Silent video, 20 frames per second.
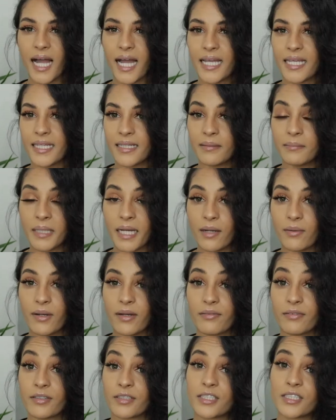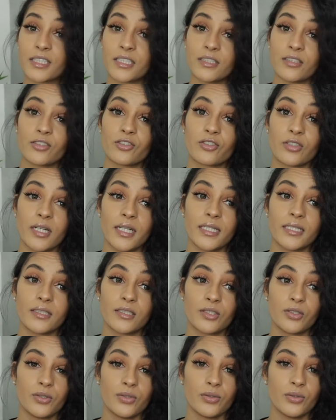I am, however, still trying
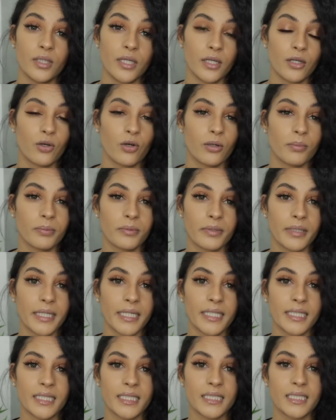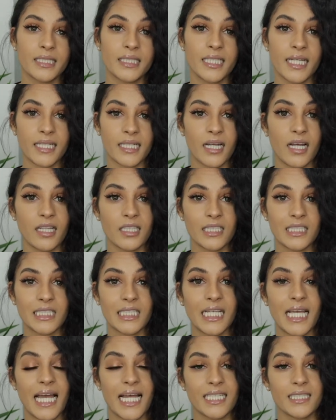to incorporate the
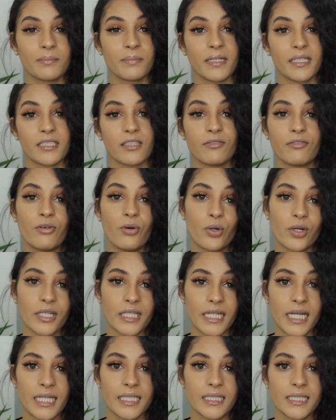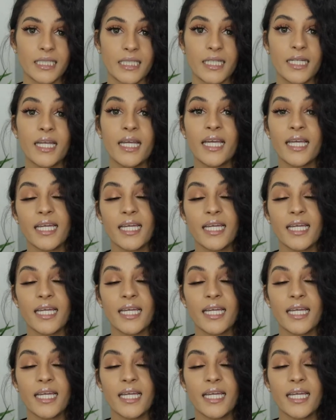technology aspect of organizing